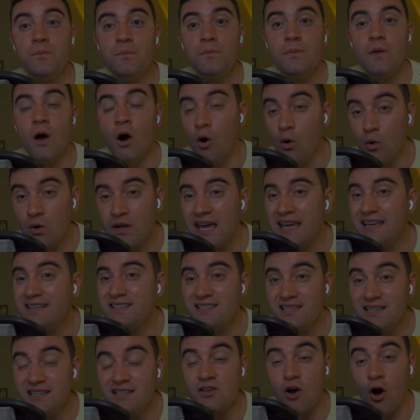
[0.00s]

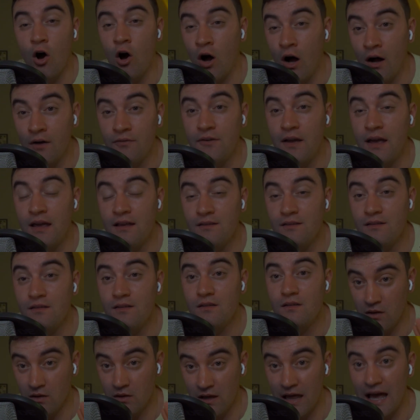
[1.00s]
OKC's
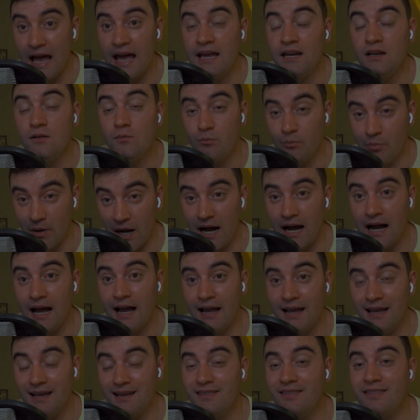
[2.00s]
offense, led
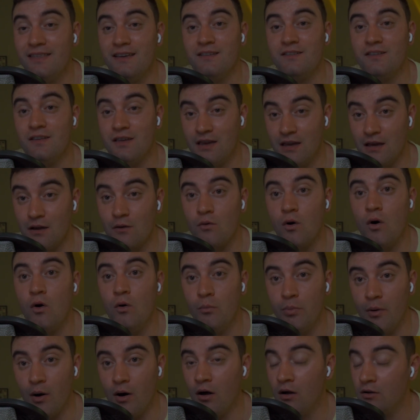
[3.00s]
by this hero
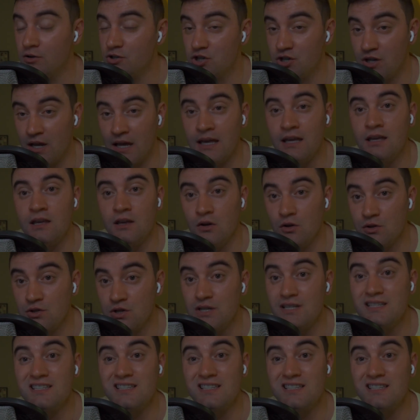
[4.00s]
ball Shai Gilgeous